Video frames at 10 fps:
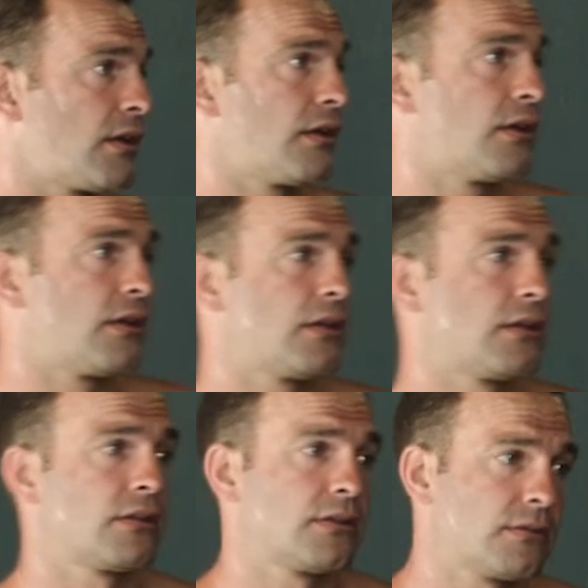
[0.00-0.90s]
it's very
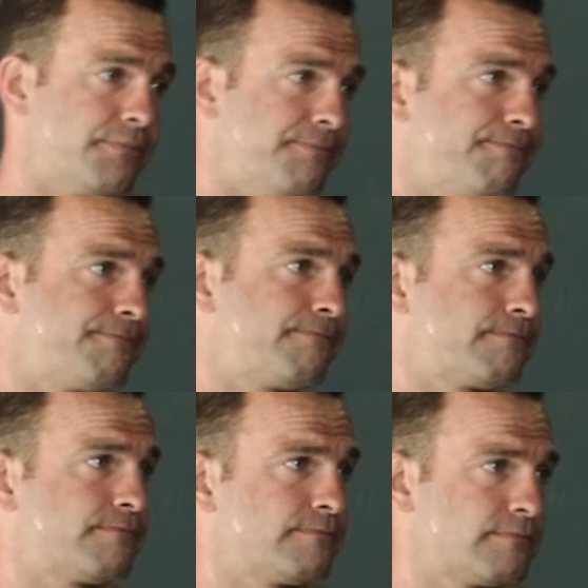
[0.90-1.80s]
difficult because it's a very
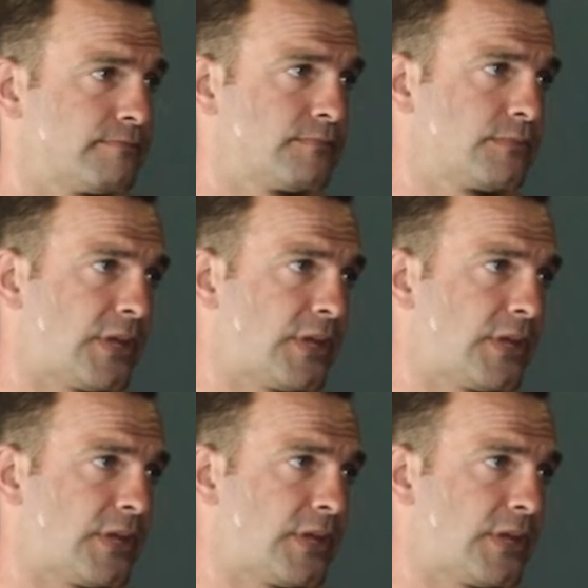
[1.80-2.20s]
deep muscle.